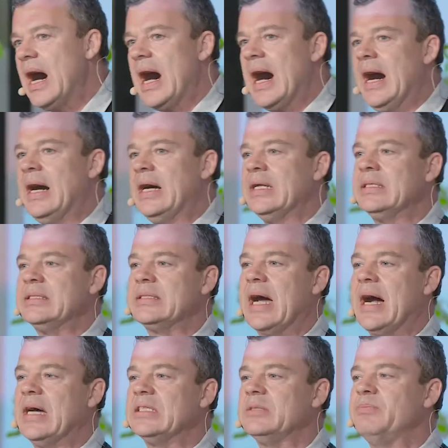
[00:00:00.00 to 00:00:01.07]
and
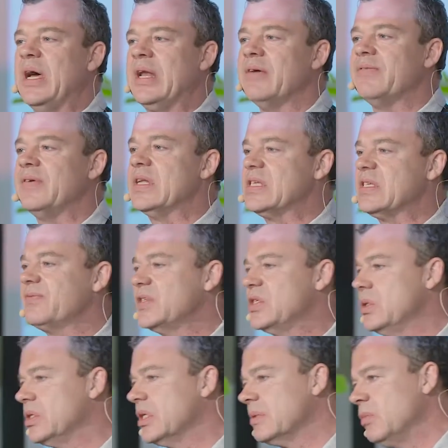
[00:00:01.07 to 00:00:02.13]
had benefits
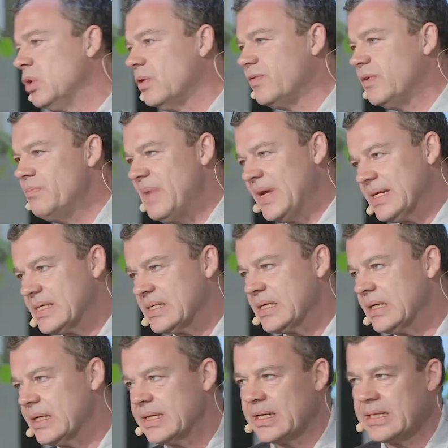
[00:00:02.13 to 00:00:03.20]
suited more for
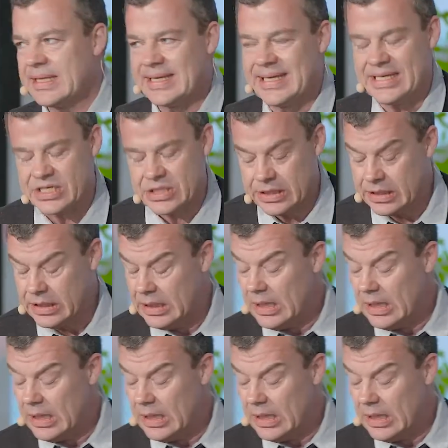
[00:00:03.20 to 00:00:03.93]
medicine than the kitchen.